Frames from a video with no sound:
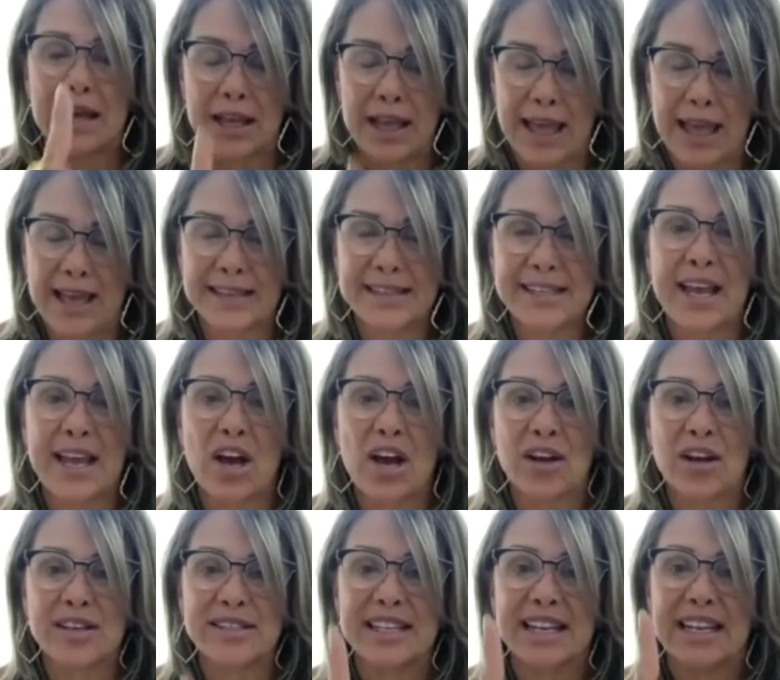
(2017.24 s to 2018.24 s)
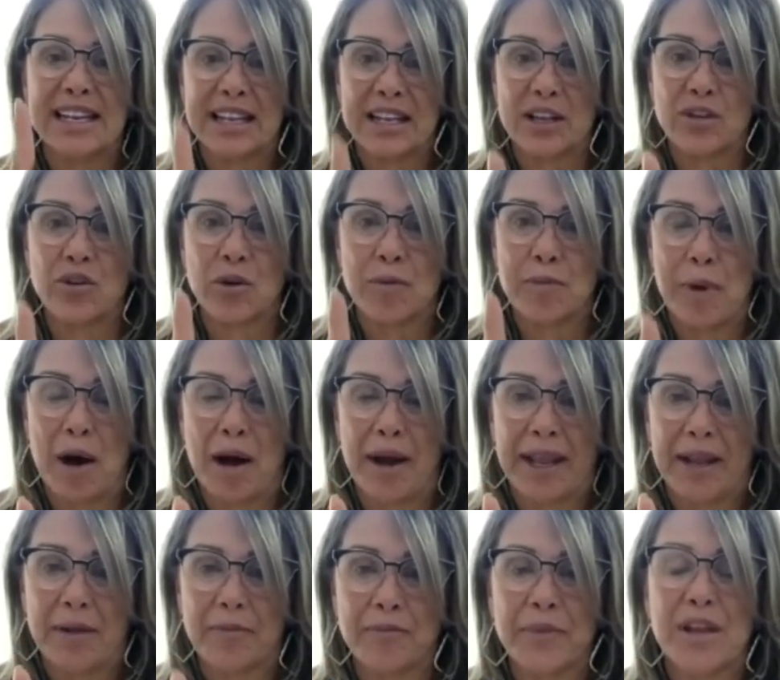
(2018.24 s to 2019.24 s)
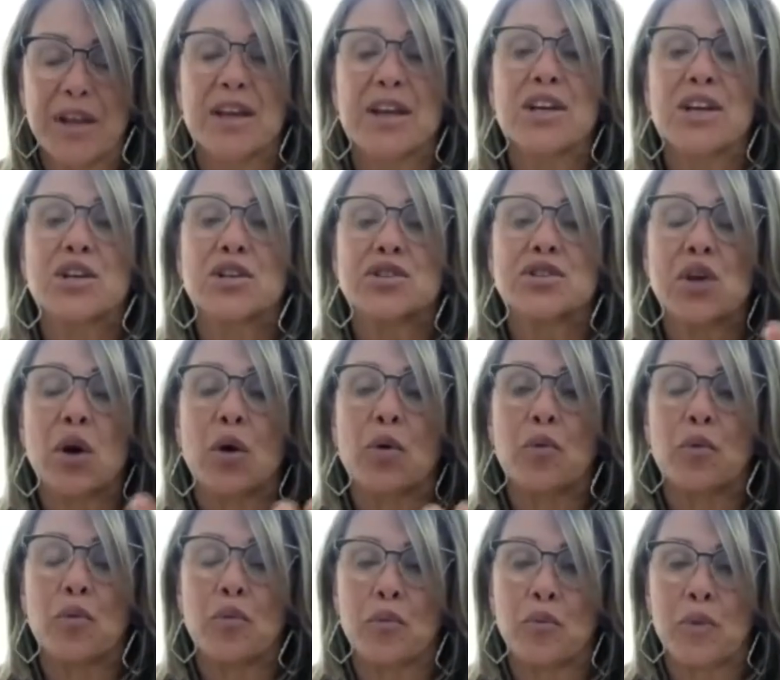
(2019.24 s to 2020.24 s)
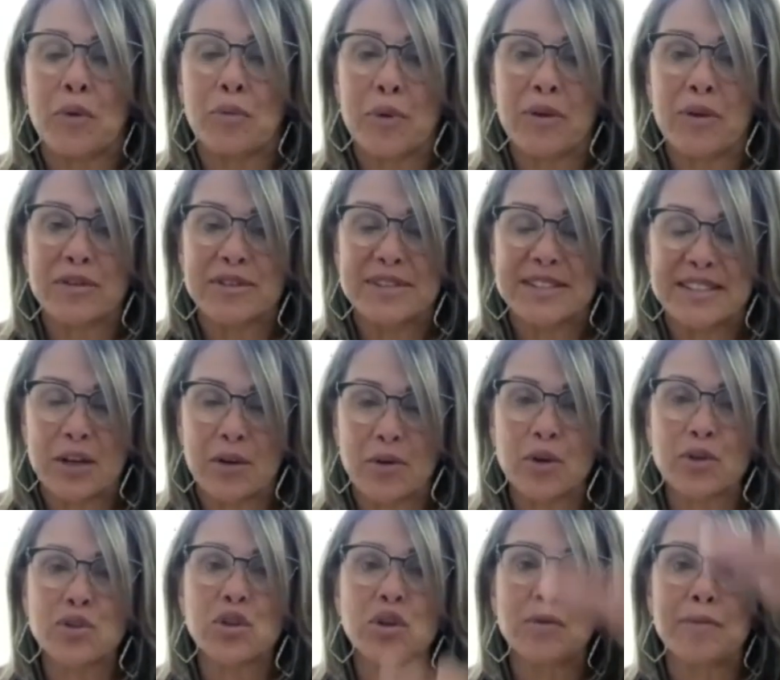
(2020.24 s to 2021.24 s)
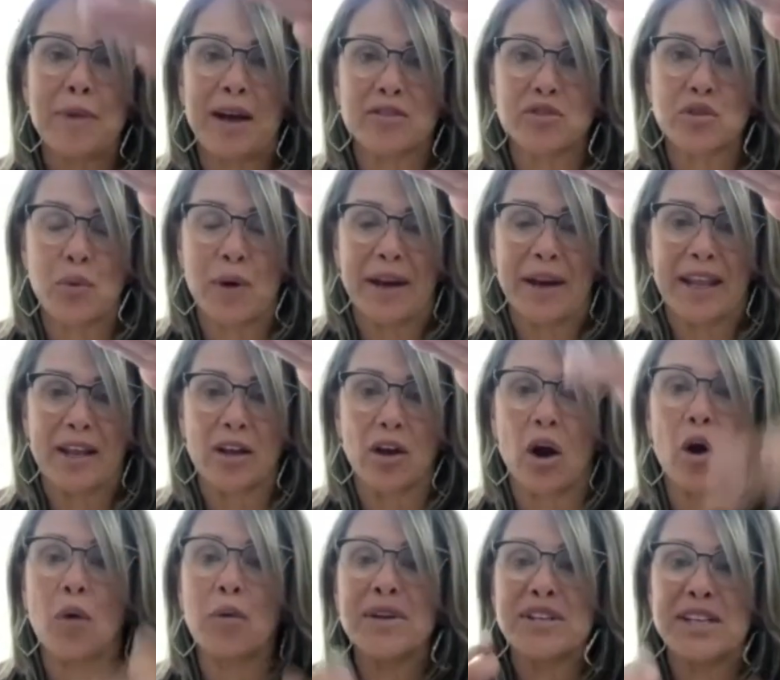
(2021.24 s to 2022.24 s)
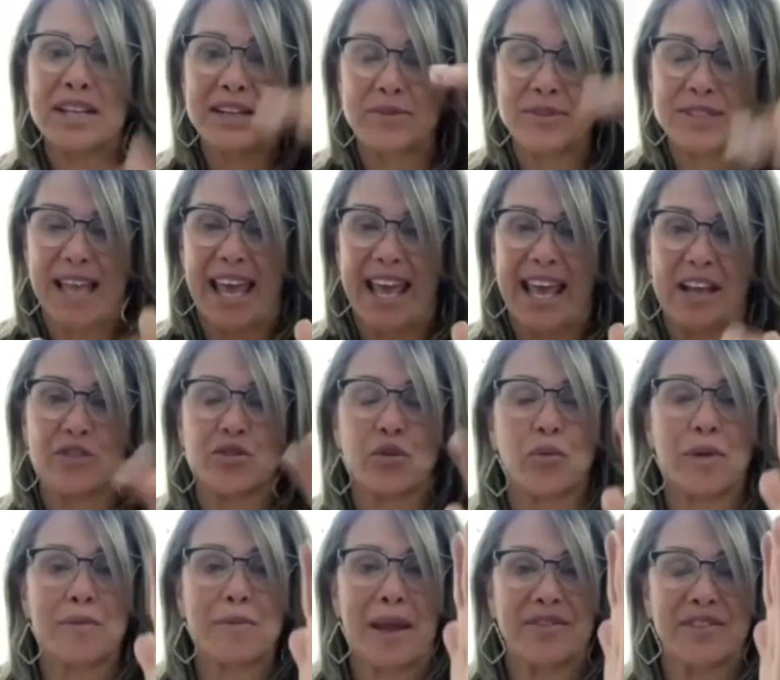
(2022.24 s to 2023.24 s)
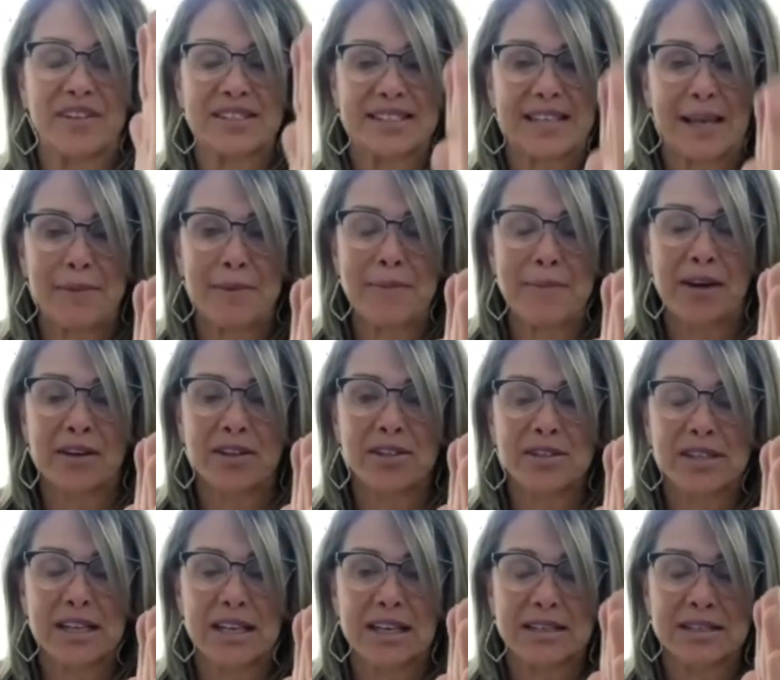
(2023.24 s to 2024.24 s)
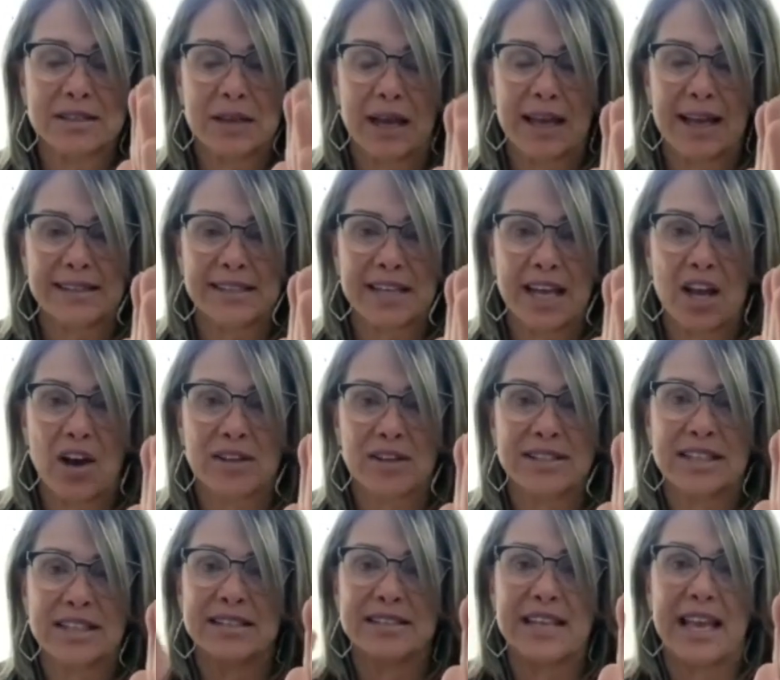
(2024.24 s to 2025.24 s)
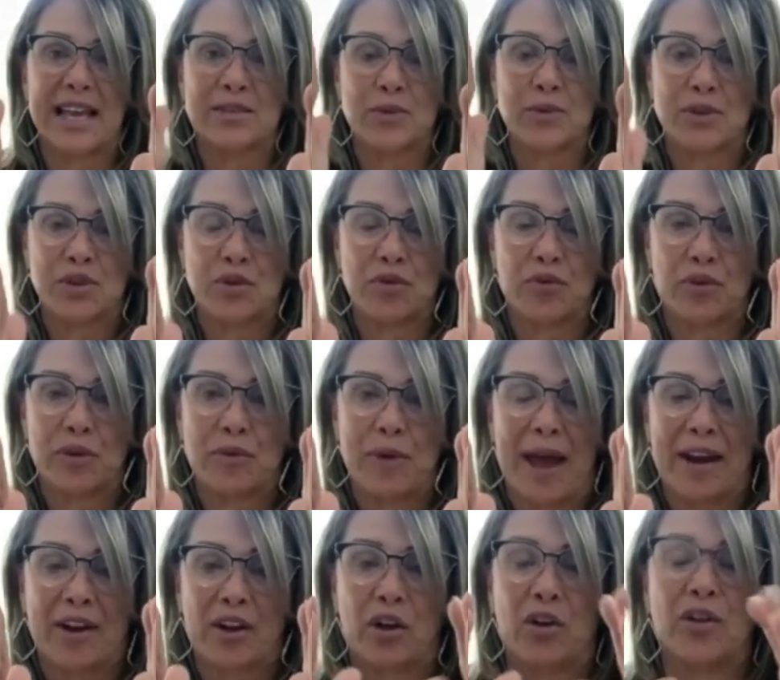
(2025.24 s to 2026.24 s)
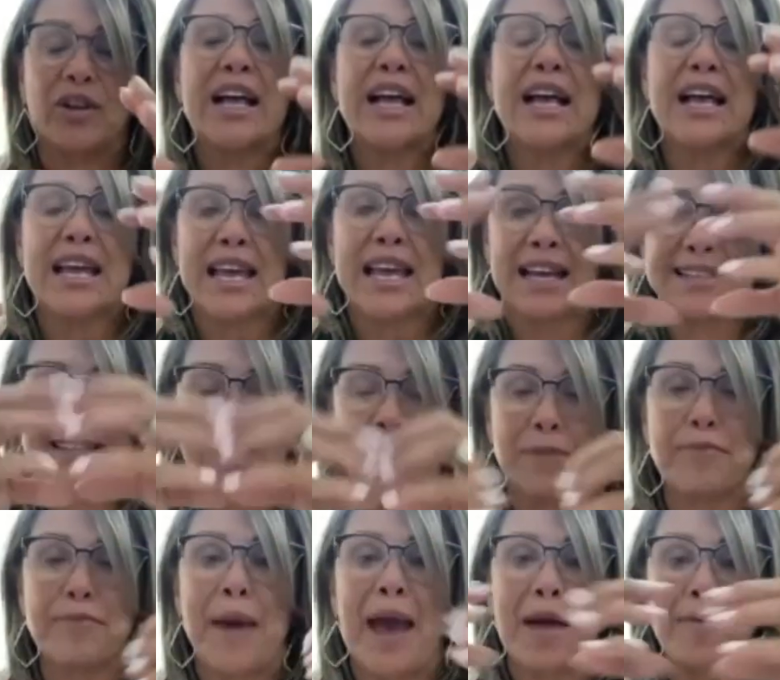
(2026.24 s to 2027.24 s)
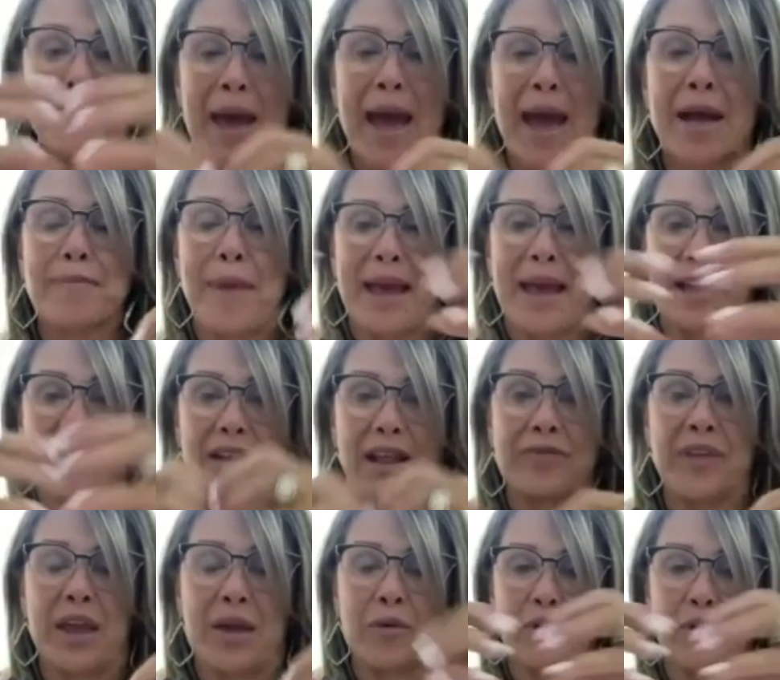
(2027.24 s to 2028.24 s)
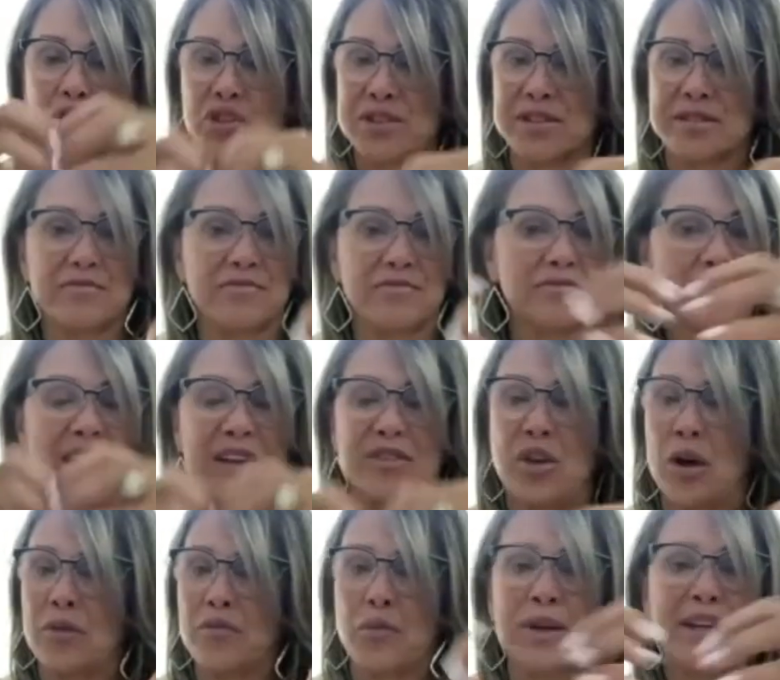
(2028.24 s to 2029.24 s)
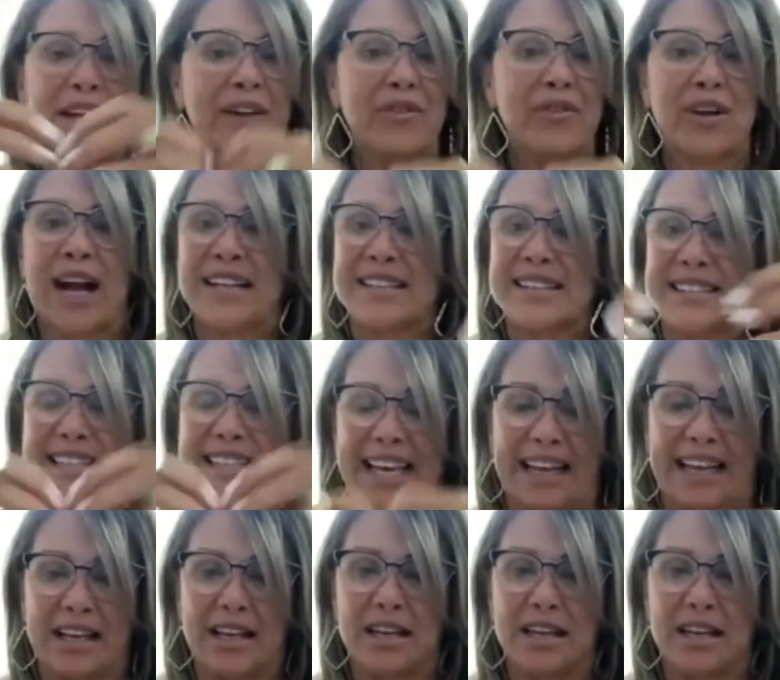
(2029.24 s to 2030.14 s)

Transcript: antioxidant in your body. So when we were zero to about 20, all we did was age. We made the same amount as, as antioxidants as we do free radical. It's like Pac-Man. They were just, and we never got sick.